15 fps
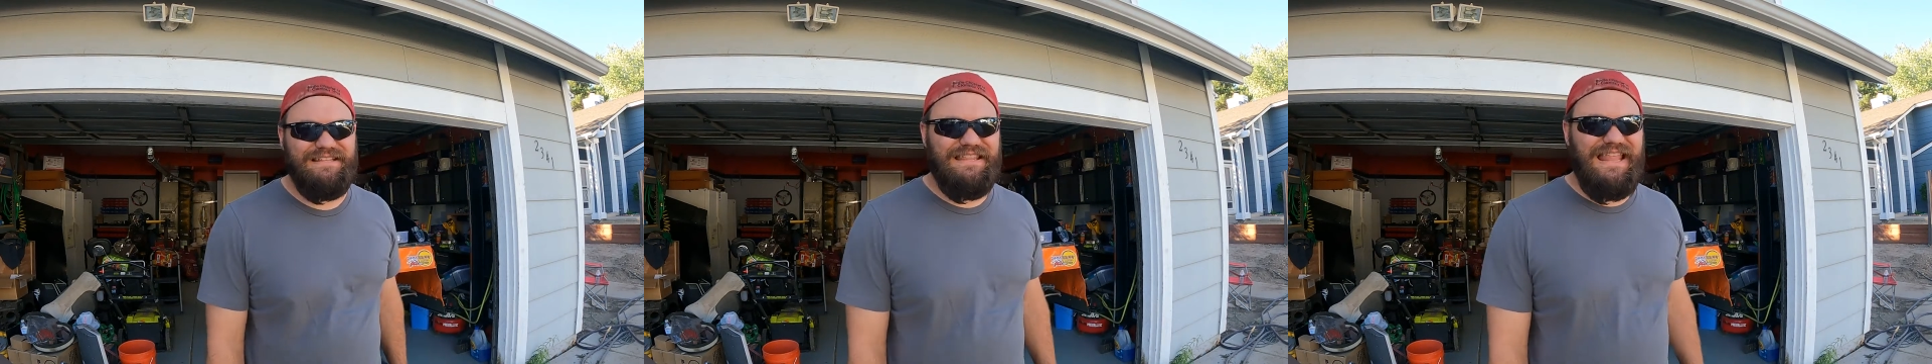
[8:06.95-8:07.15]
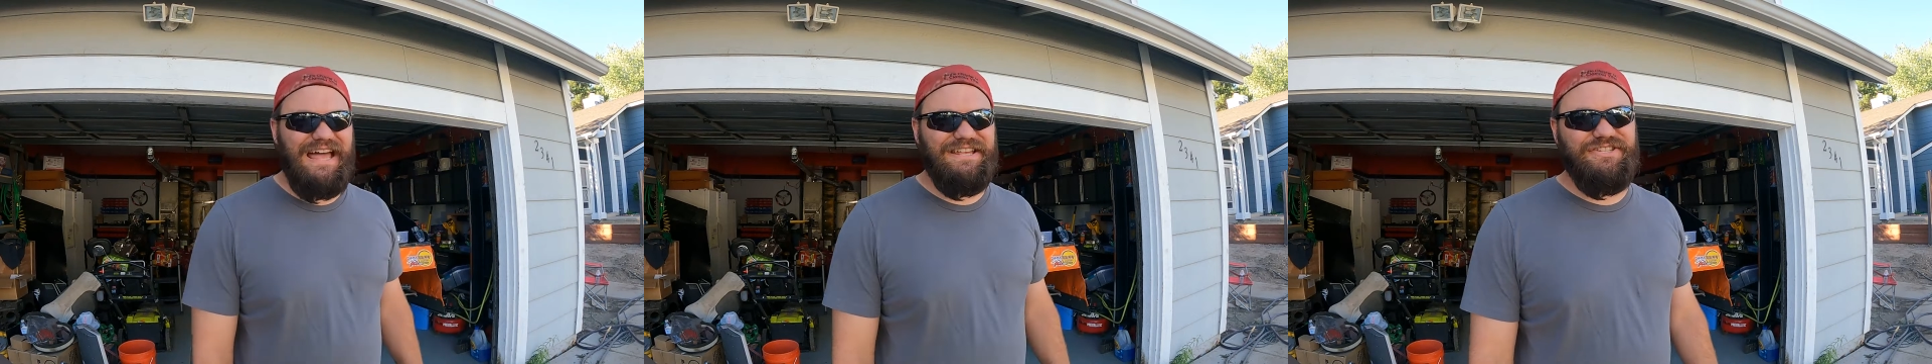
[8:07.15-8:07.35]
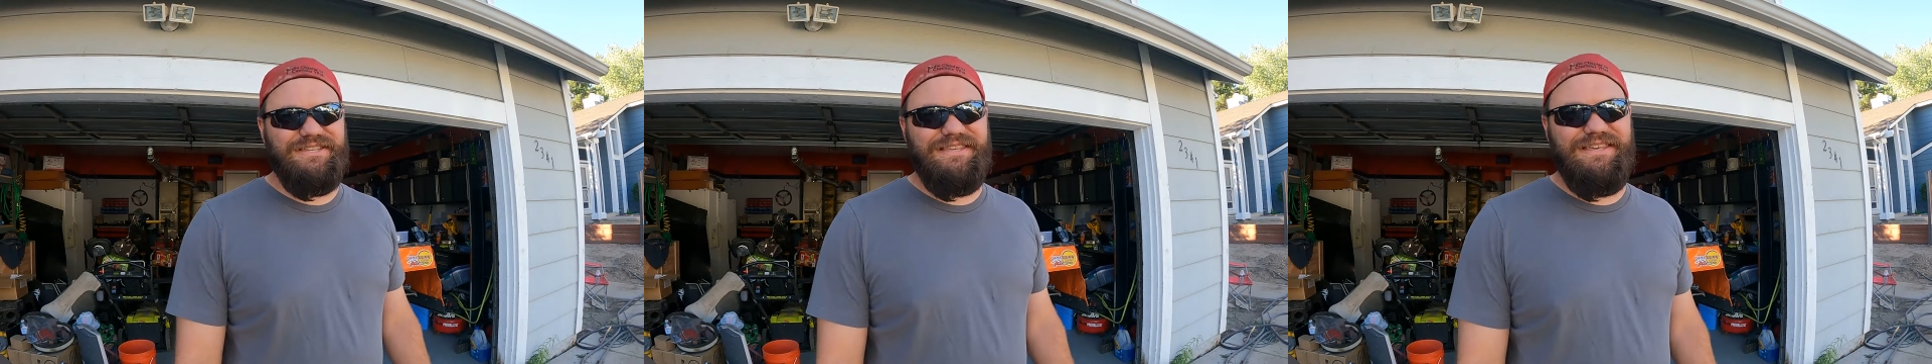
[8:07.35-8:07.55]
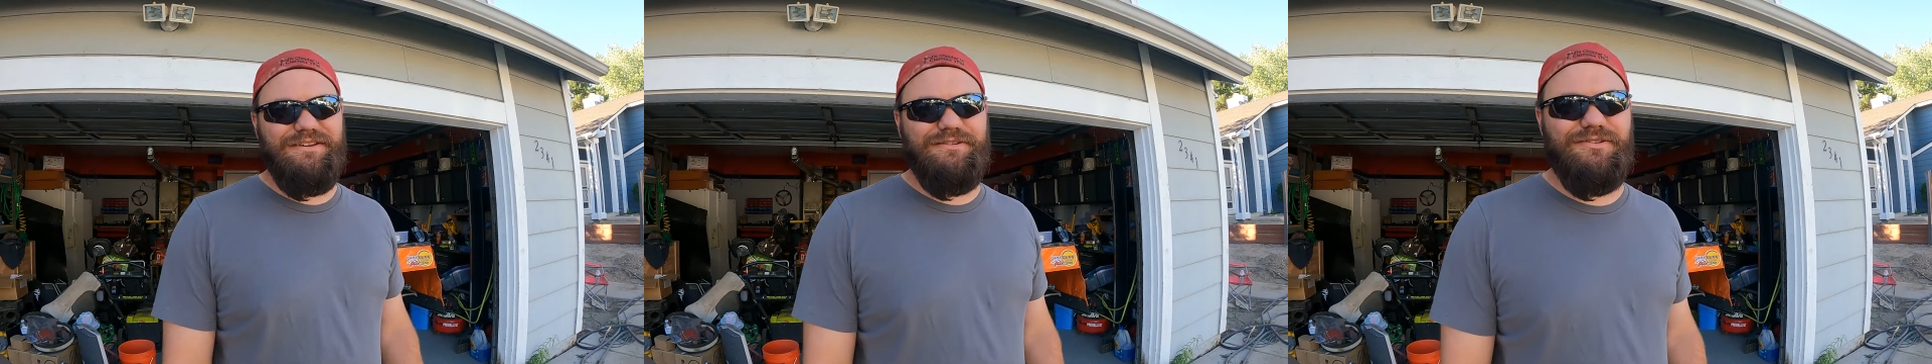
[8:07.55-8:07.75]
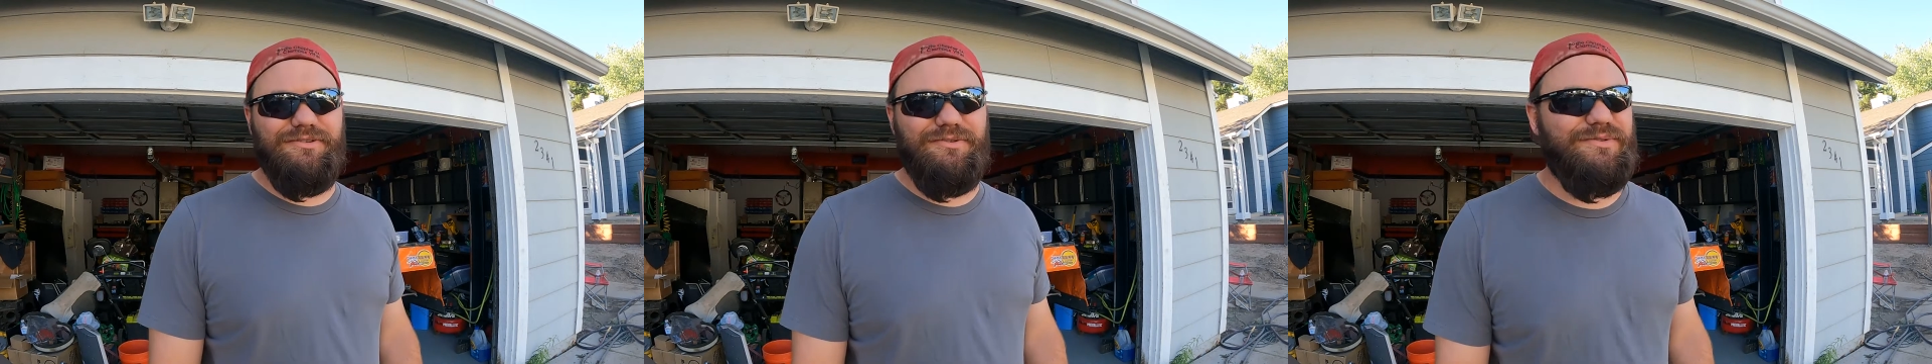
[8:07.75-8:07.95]
last
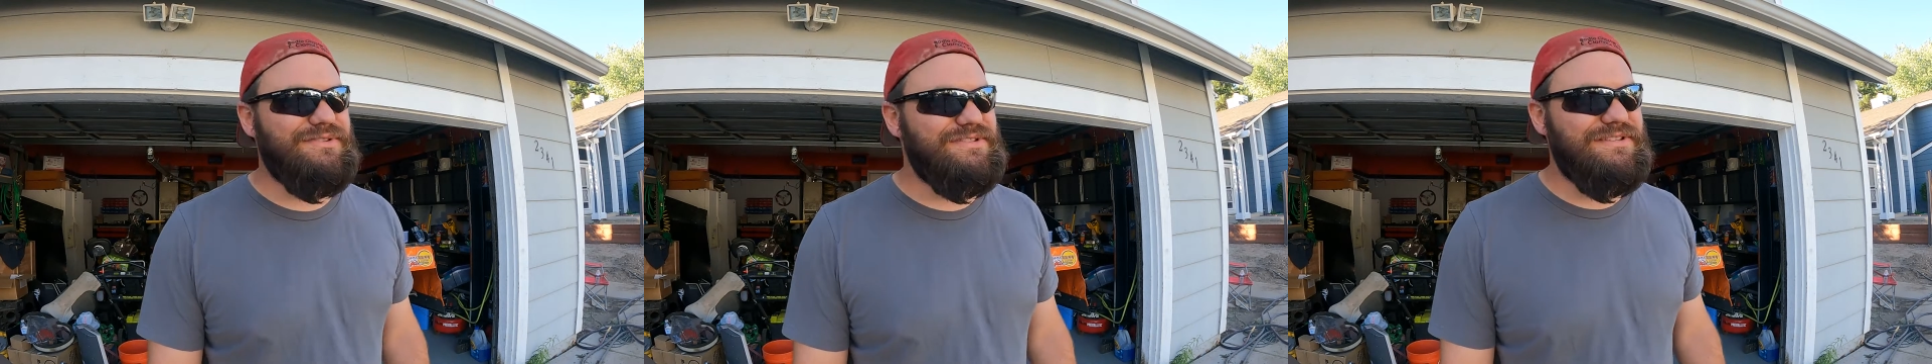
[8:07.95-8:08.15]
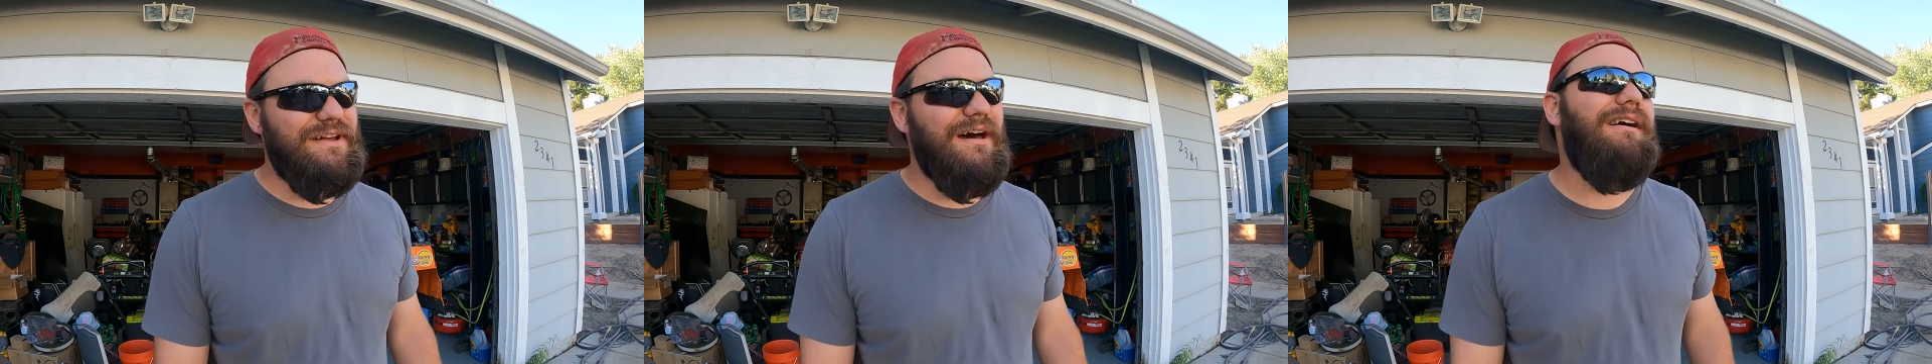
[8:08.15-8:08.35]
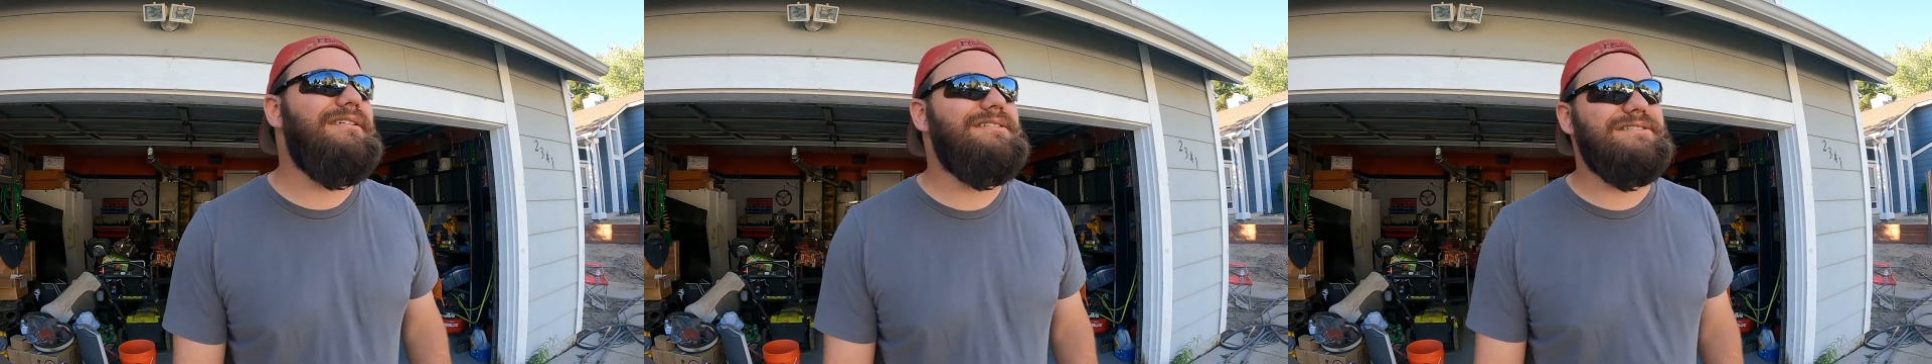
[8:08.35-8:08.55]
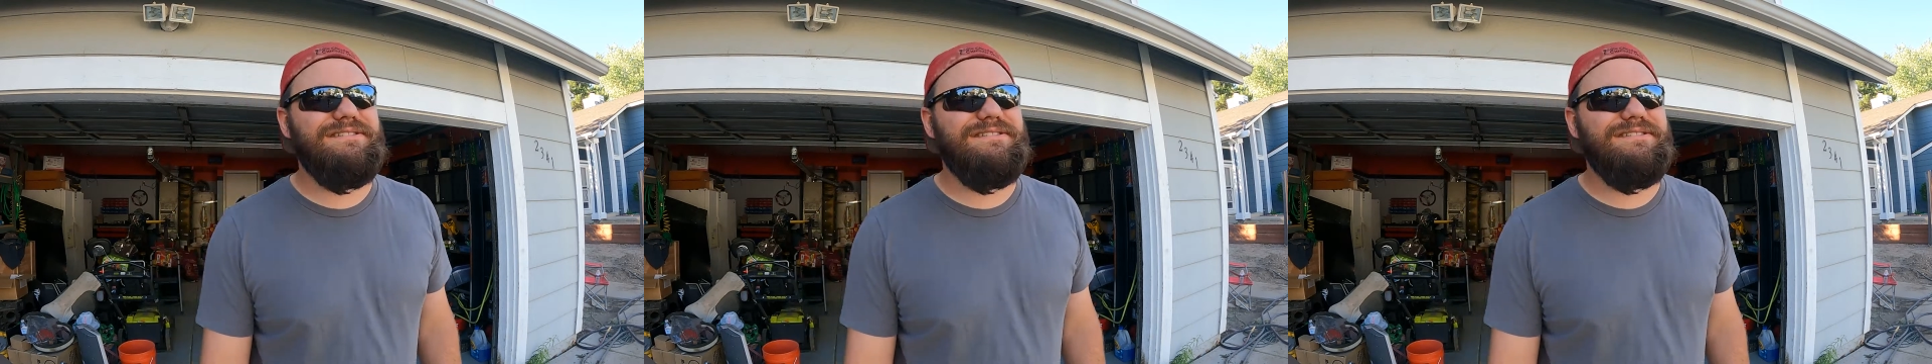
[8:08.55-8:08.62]
year or so.